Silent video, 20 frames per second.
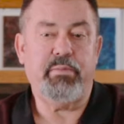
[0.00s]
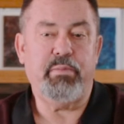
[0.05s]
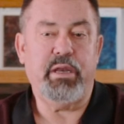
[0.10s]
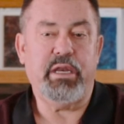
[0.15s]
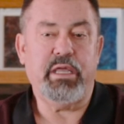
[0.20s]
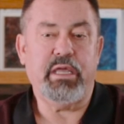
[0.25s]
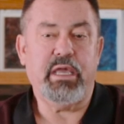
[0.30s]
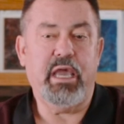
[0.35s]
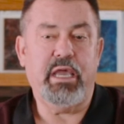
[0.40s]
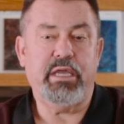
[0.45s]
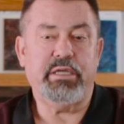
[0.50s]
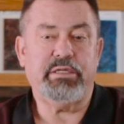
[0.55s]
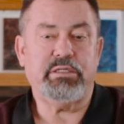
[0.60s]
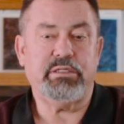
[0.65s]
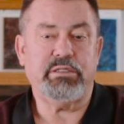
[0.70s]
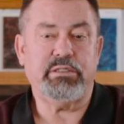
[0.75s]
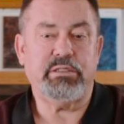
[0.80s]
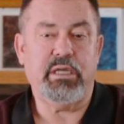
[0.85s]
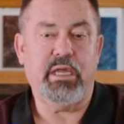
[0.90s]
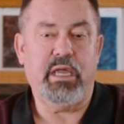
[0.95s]
in many
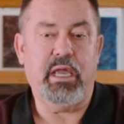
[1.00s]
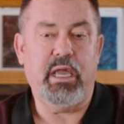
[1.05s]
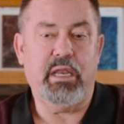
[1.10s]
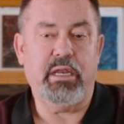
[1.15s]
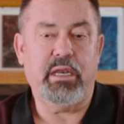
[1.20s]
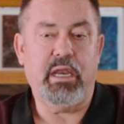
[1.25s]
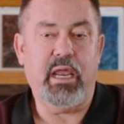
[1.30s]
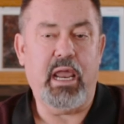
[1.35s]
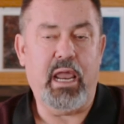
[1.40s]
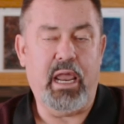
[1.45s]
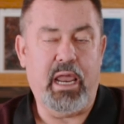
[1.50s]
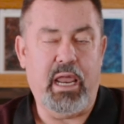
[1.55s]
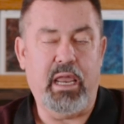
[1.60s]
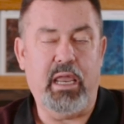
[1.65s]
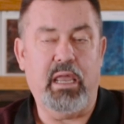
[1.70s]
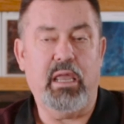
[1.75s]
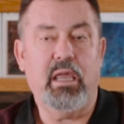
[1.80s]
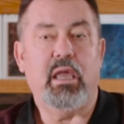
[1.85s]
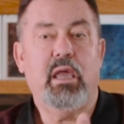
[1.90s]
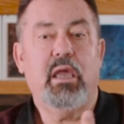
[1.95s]
cases in
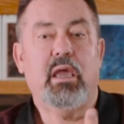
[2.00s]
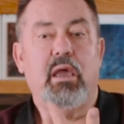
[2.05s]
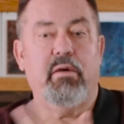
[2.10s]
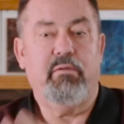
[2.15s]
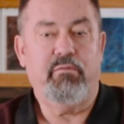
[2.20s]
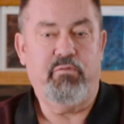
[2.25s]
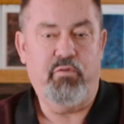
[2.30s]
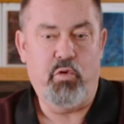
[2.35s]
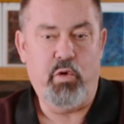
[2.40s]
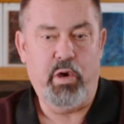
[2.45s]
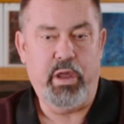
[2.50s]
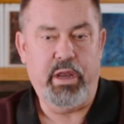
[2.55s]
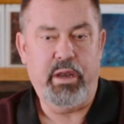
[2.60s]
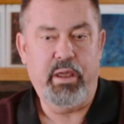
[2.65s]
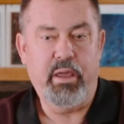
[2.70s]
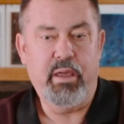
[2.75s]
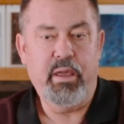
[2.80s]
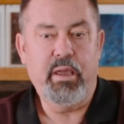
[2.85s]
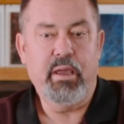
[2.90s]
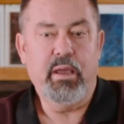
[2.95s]
a void.
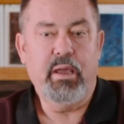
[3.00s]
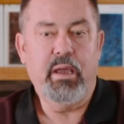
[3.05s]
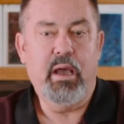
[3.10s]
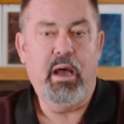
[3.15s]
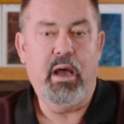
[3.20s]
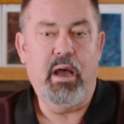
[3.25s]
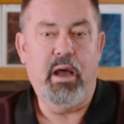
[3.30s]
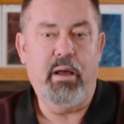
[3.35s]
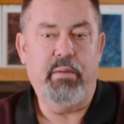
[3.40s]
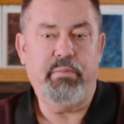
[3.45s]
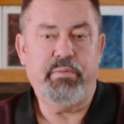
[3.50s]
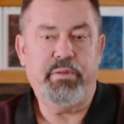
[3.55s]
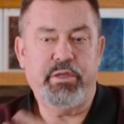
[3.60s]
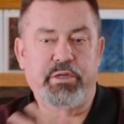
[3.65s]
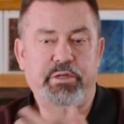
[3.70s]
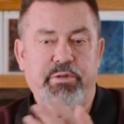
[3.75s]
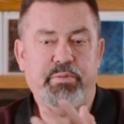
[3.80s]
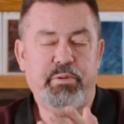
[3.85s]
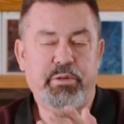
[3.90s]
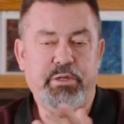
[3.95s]
Uh,
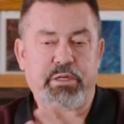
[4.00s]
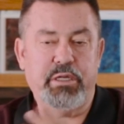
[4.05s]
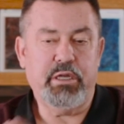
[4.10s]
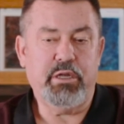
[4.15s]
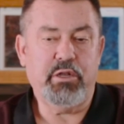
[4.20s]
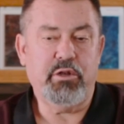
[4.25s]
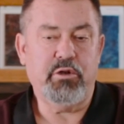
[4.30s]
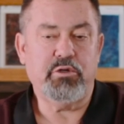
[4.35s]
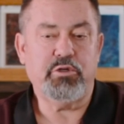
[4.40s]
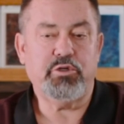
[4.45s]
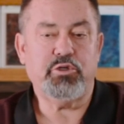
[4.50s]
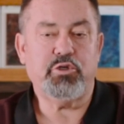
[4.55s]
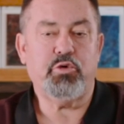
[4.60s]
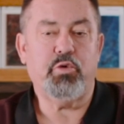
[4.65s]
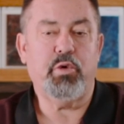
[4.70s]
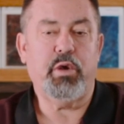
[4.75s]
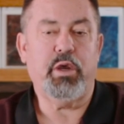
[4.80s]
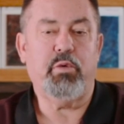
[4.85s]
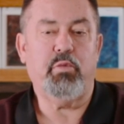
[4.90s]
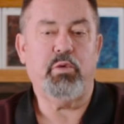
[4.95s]
this particular
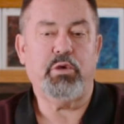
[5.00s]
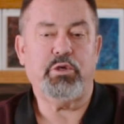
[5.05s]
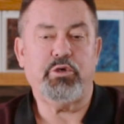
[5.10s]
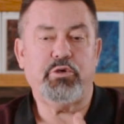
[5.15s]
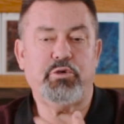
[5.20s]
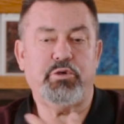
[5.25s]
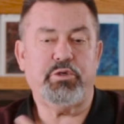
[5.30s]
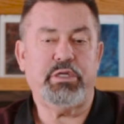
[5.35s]
screen, what you're